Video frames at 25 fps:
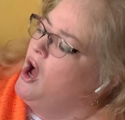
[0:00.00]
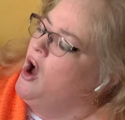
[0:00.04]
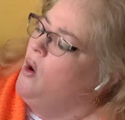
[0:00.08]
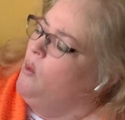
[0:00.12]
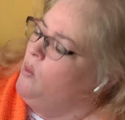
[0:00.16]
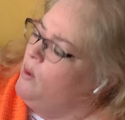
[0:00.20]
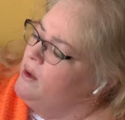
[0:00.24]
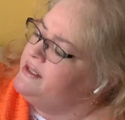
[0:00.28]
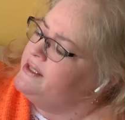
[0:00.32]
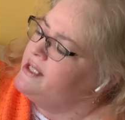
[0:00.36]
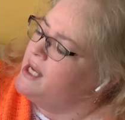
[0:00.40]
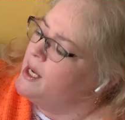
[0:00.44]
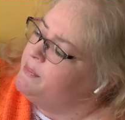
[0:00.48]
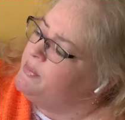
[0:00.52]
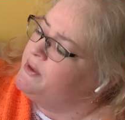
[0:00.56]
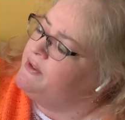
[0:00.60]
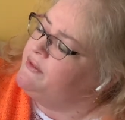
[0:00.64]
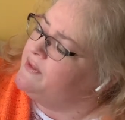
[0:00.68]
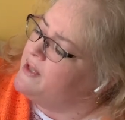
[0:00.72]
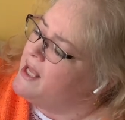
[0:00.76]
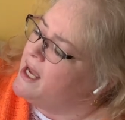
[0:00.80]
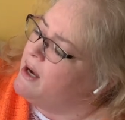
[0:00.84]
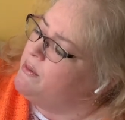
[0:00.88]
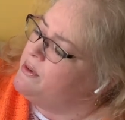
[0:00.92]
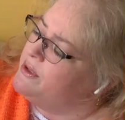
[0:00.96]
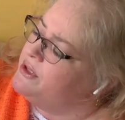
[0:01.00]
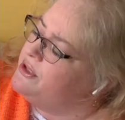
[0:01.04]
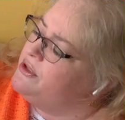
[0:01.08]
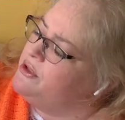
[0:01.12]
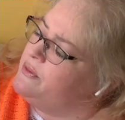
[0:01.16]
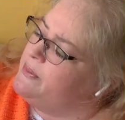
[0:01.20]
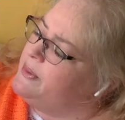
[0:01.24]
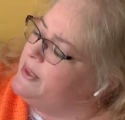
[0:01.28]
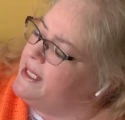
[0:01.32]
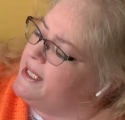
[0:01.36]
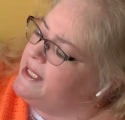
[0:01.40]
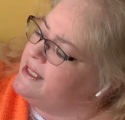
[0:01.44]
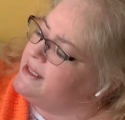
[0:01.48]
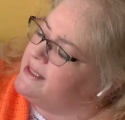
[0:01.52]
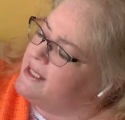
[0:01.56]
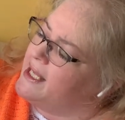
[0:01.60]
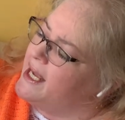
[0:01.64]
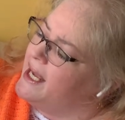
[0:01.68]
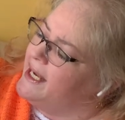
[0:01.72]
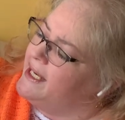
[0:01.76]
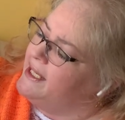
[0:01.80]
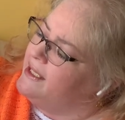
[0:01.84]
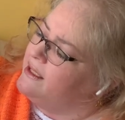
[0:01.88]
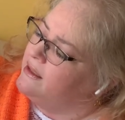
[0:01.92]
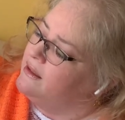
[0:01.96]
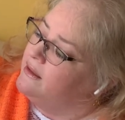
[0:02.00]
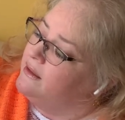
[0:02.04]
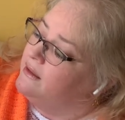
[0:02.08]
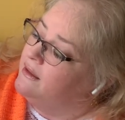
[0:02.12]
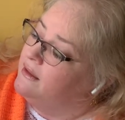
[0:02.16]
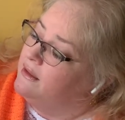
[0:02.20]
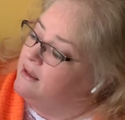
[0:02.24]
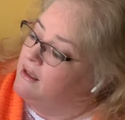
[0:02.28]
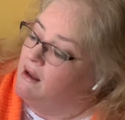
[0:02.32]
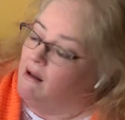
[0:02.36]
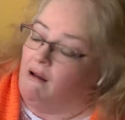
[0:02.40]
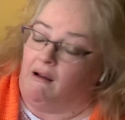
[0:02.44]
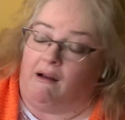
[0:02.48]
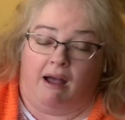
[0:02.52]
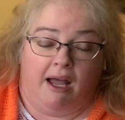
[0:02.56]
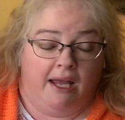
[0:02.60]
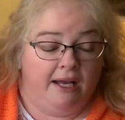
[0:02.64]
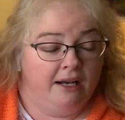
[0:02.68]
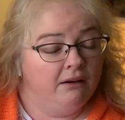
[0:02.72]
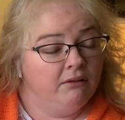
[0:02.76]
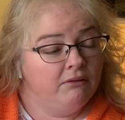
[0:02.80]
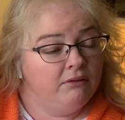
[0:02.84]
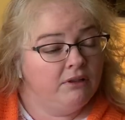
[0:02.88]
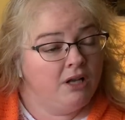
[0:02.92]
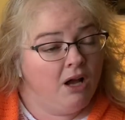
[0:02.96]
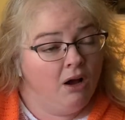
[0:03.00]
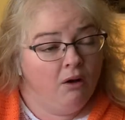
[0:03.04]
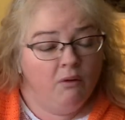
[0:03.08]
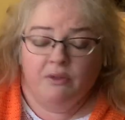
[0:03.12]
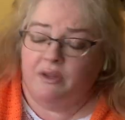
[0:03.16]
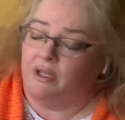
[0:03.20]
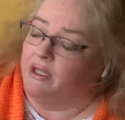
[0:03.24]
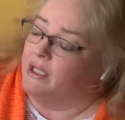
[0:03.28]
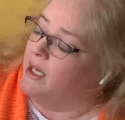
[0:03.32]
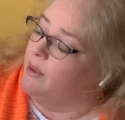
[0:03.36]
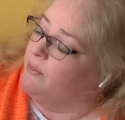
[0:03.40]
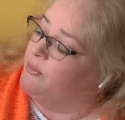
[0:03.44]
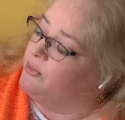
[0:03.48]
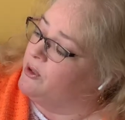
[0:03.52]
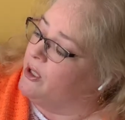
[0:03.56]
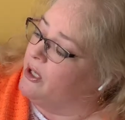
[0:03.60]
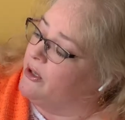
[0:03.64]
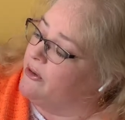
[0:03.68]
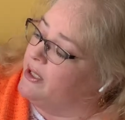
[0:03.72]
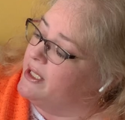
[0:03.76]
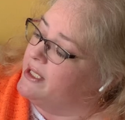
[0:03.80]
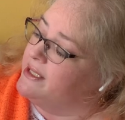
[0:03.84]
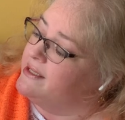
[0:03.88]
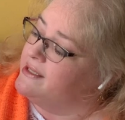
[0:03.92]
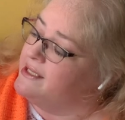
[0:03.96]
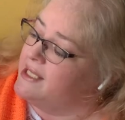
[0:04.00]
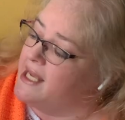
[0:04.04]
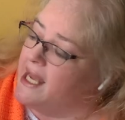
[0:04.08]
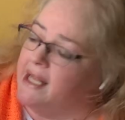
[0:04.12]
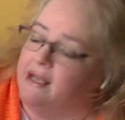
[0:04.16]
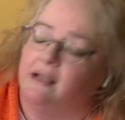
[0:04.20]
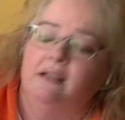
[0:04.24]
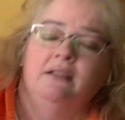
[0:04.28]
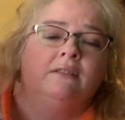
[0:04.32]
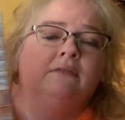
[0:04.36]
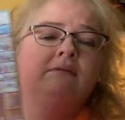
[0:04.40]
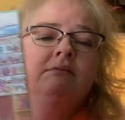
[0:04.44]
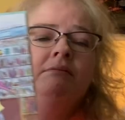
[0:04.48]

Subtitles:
"What type of flowers do bees like?" "I don't know," the librarian said.